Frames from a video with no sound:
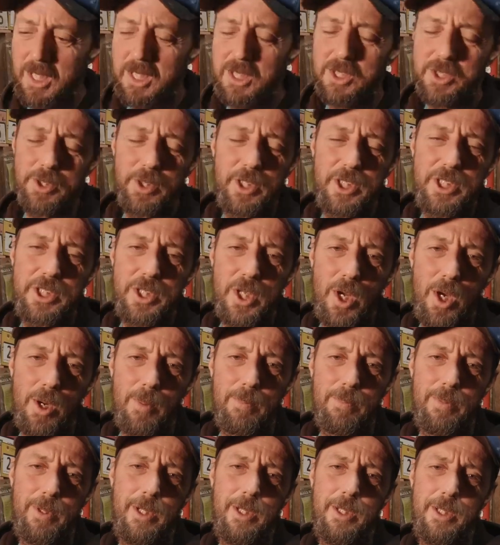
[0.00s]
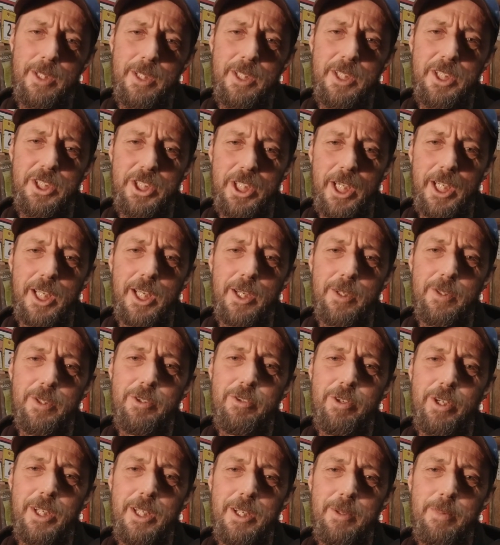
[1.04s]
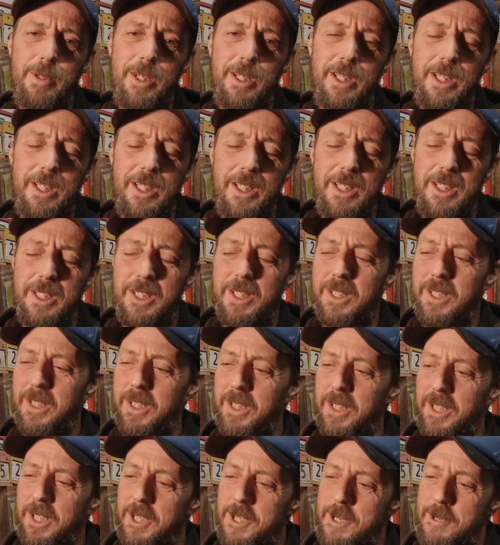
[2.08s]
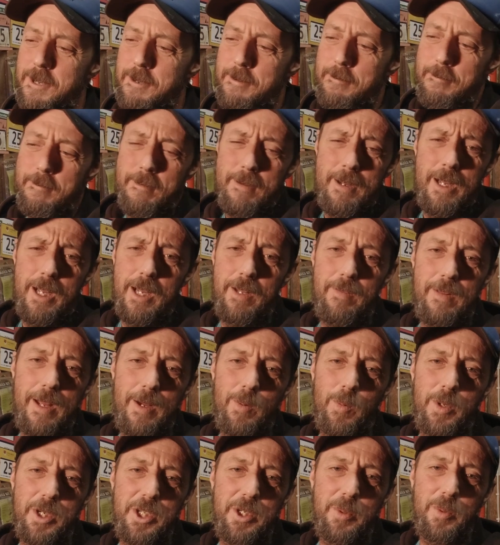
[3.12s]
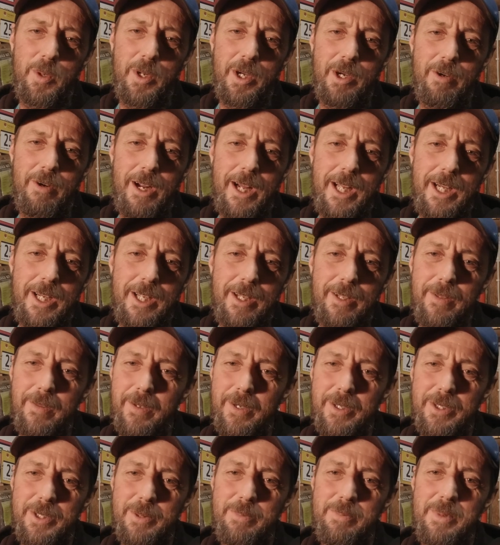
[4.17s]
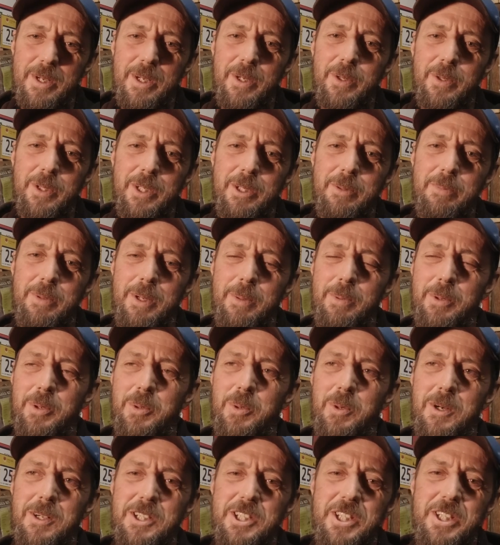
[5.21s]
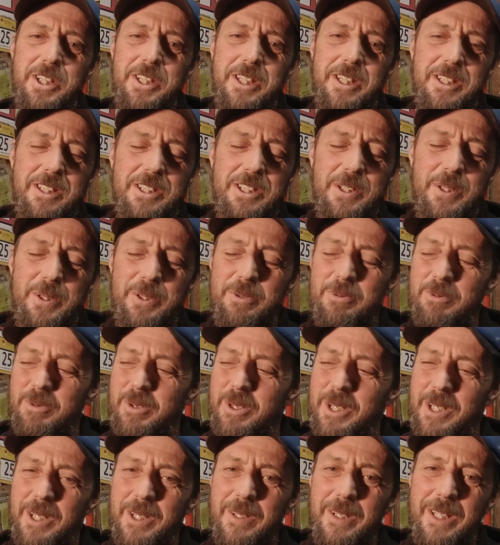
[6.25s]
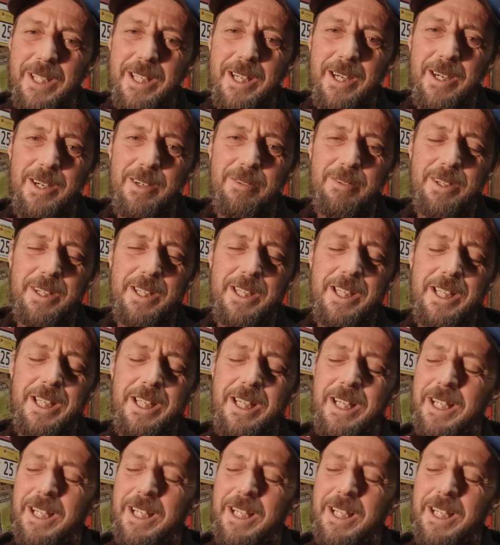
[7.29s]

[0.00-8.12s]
So you stop, you check out the tricky bit, and then when you want to ride it, there's a million people watching you, so it's really nervy.